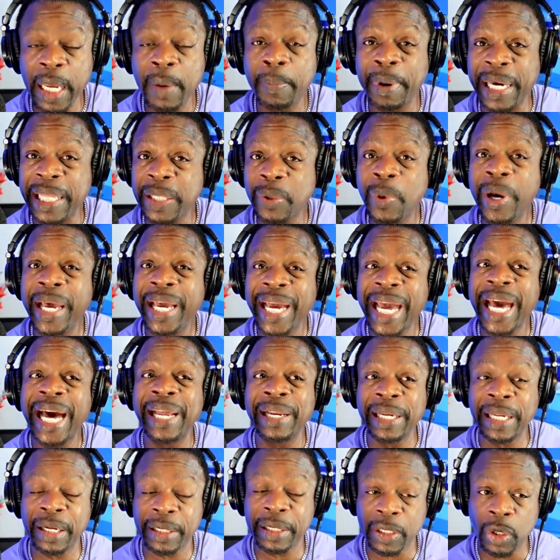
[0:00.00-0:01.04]
And by the way,
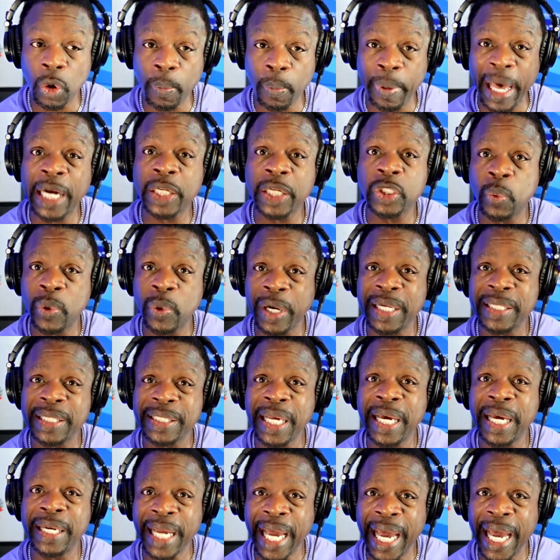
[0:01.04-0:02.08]
I go back to what I
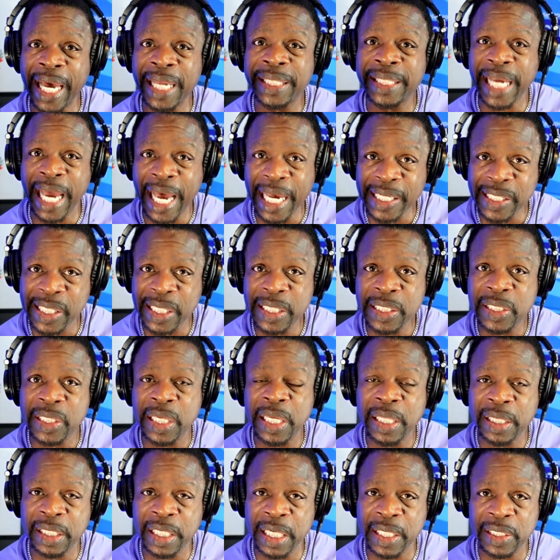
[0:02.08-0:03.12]
said, antacids
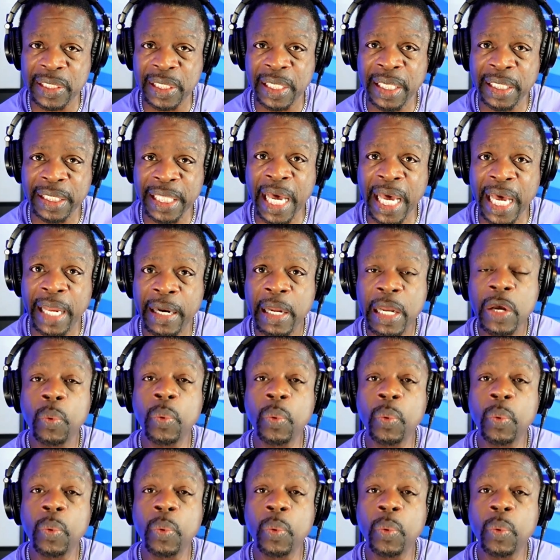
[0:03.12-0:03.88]
and things like that.